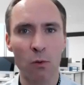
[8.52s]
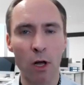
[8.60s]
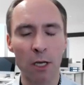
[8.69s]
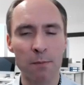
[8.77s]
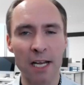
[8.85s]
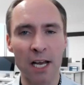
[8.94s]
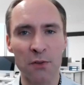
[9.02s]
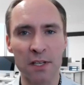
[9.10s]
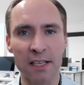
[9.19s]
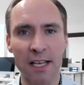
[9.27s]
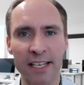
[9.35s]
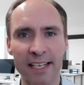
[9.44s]
and welcome to
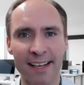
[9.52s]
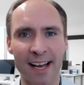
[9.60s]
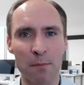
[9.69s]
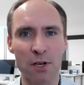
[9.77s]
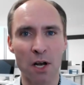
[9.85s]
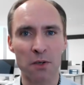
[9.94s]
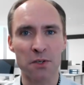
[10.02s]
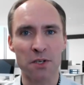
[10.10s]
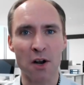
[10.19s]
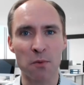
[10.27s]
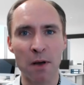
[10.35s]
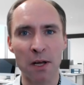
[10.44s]
Healthy Living. I'm Doctor
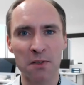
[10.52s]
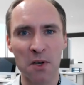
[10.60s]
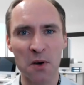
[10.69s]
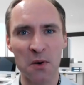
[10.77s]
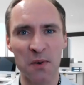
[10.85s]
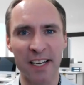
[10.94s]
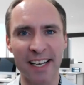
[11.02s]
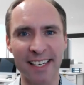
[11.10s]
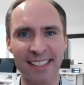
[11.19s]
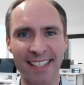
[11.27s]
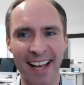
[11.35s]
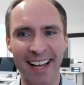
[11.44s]
Donald Pelto,
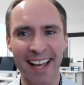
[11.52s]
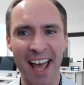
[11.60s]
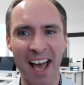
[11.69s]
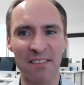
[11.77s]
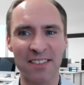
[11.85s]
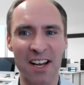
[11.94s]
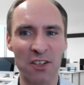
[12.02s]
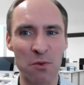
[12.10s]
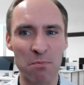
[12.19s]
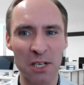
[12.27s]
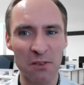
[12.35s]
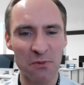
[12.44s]
and today I have Doctor
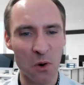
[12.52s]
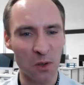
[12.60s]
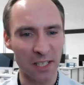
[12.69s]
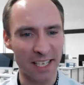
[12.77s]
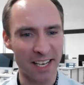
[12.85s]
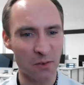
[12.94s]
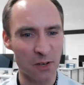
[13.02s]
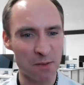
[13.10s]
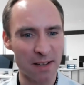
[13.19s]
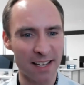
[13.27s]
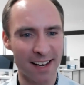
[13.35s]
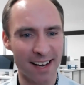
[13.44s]
Bill Foley here with
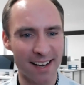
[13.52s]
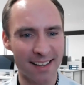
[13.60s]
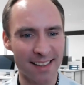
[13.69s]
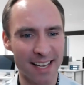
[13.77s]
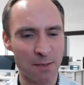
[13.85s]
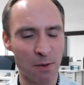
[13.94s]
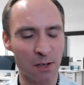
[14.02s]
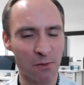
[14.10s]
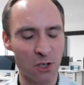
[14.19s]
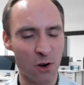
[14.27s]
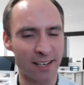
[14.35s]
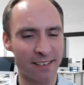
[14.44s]
me. Uh, thanks, Bill,
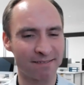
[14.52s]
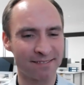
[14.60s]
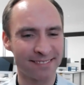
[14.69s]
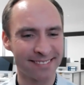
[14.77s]
for joining.